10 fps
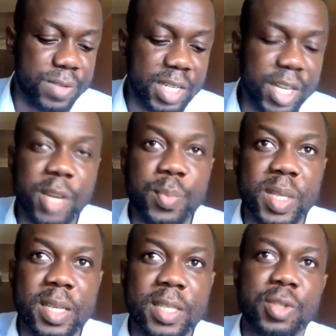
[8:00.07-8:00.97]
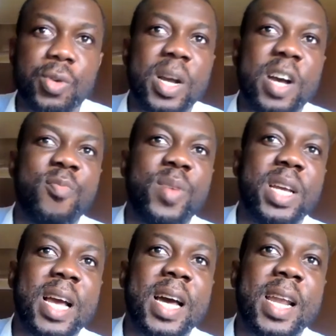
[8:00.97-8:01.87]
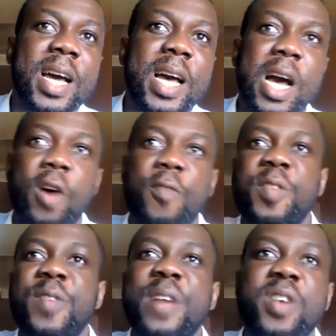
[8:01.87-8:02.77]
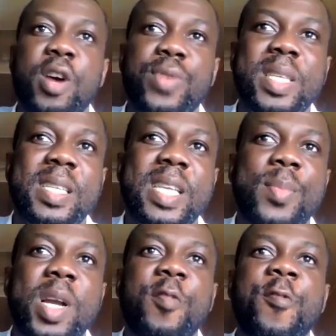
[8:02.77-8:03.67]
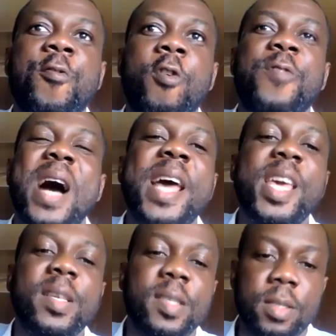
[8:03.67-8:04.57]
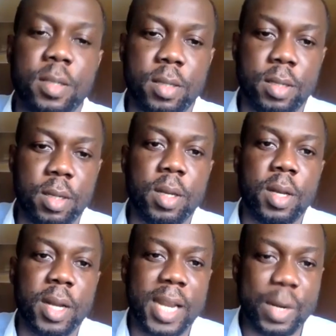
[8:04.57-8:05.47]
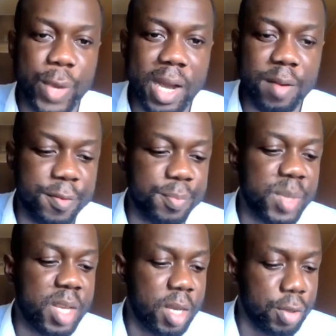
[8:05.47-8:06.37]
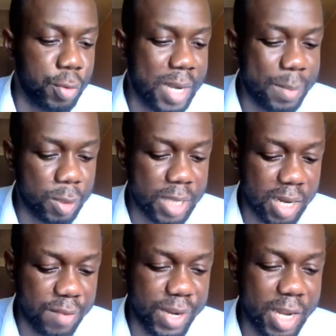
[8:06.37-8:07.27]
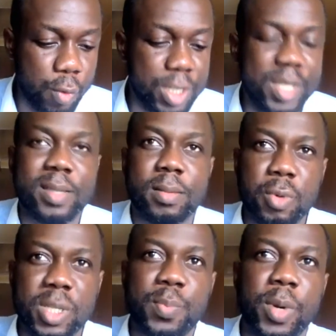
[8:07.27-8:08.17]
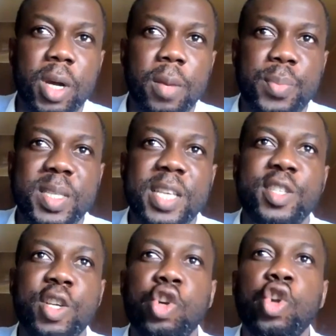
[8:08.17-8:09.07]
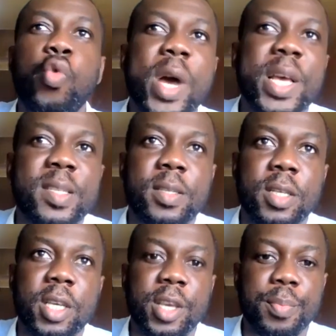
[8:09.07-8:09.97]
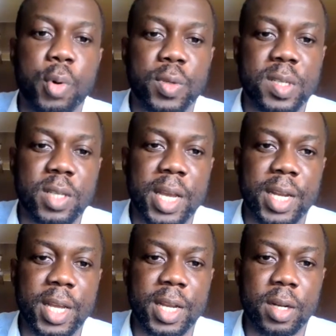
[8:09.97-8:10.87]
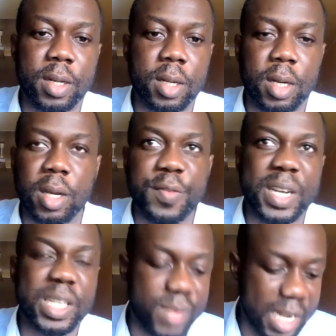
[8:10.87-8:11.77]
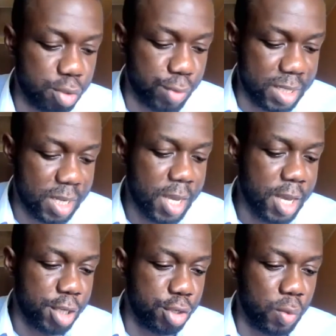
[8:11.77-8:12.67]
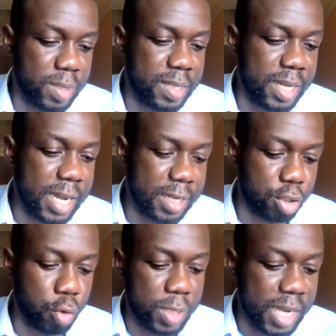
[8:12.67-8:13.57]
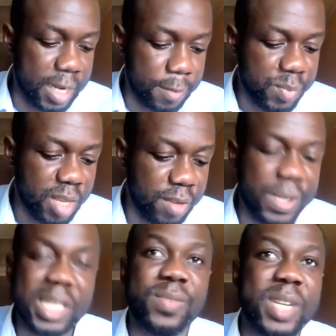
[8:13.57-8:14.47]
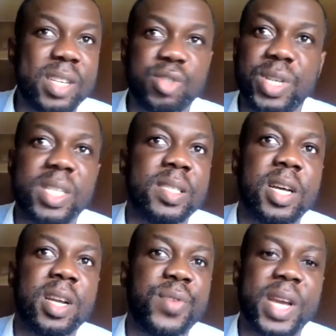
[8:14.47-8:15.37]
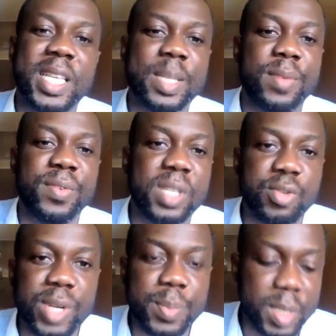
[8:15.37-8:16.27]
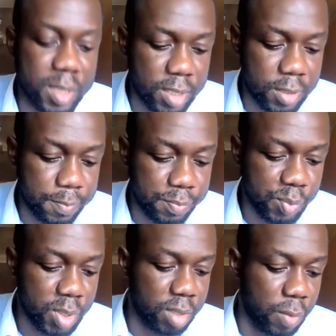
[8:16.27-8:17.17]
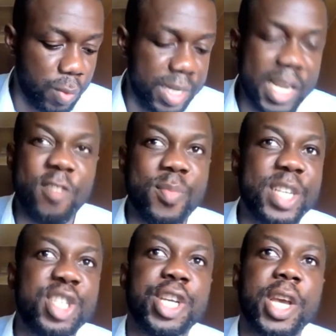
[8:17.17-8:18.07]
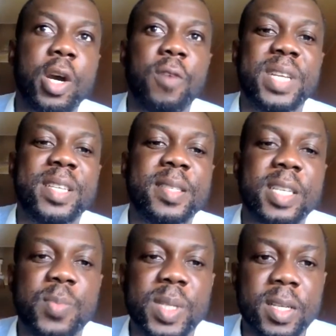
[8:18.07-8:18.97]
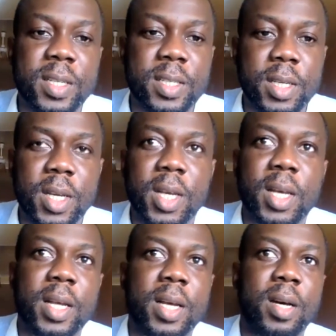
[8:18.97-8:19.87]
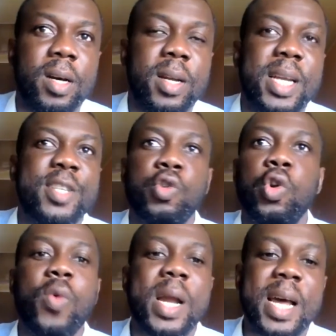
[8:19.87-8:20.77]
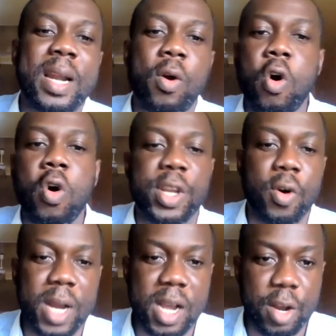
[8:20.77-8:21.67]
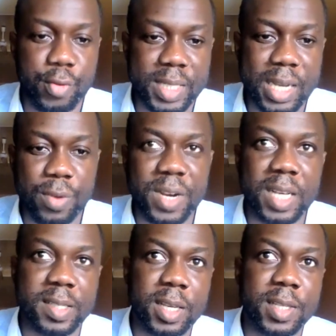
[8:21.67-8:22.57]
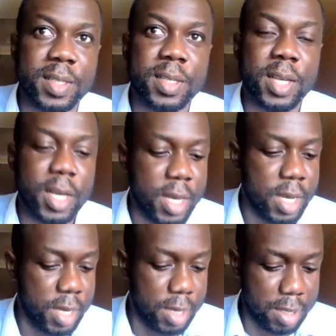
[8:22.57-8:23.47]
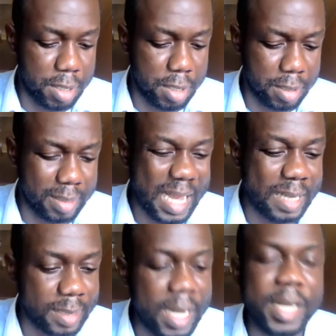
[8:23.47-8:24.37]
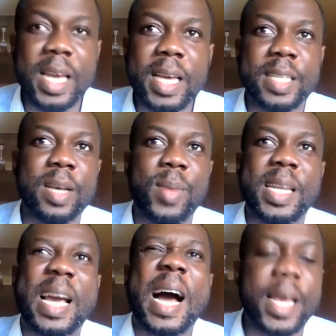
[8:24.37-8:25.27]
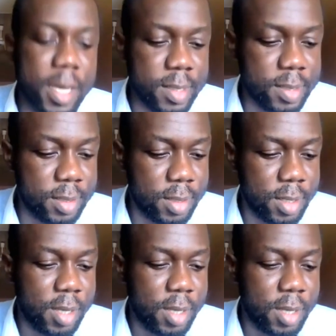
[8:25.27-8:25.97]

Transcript: of 38%. So government, Ghana, of the five countries, is about the fourth highest that we have. You come to South Africa, which is which uh, presents the lowest imposts and then uh, effective tax rate. You will see that total effective tax rate in South Africa is about 53%, with a government share of 36%. Uh, that is lower than all the other countries that we've assessed. Uh, Tanzania is about the highest,